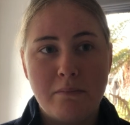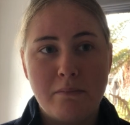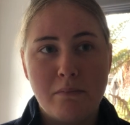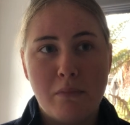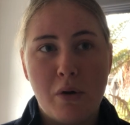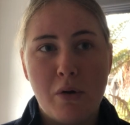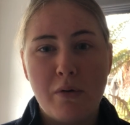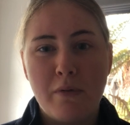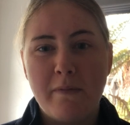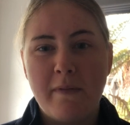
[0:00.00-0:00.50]

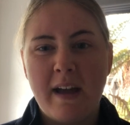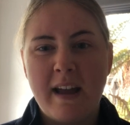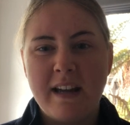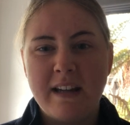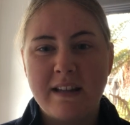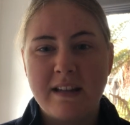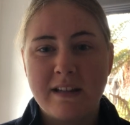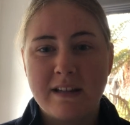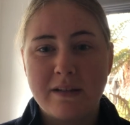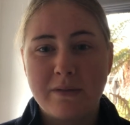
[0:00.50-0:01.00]

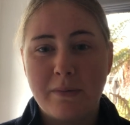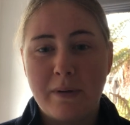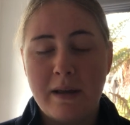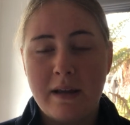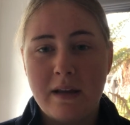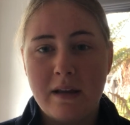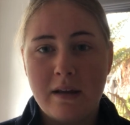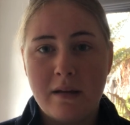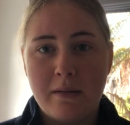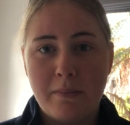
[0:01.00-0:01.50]
motivated this
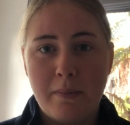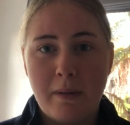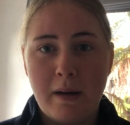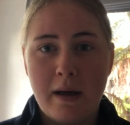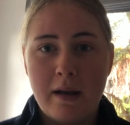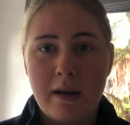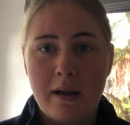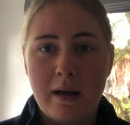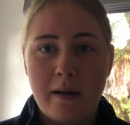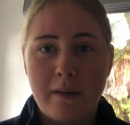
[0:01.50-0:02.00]
week,
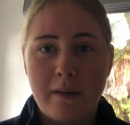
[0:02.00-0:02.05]
but